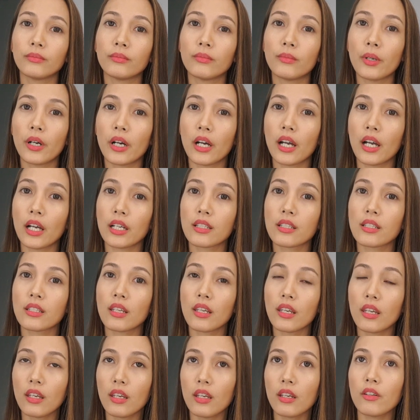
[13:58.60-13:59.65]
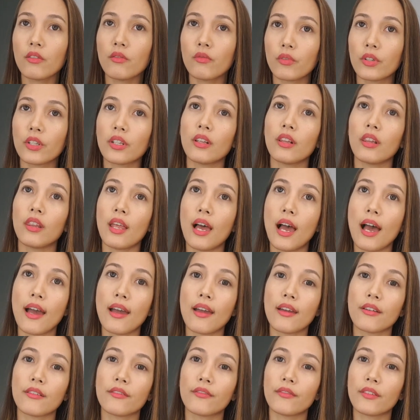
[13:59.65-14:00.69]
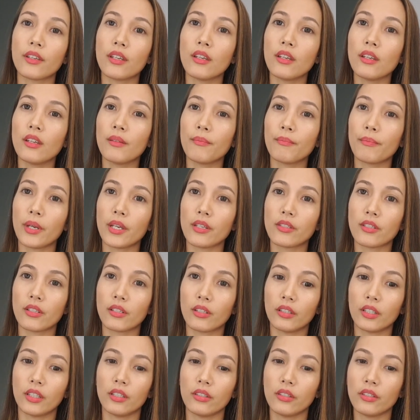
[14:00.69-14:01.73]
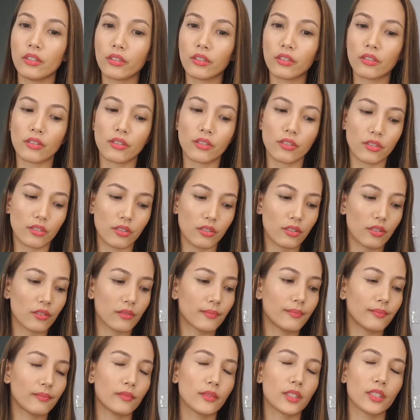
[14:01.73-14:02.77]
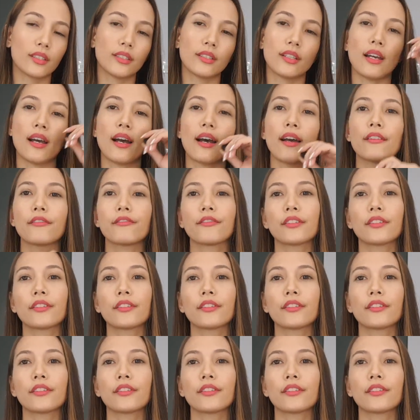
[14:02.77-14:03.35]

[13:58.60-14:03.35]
But in real life, it basically looks, I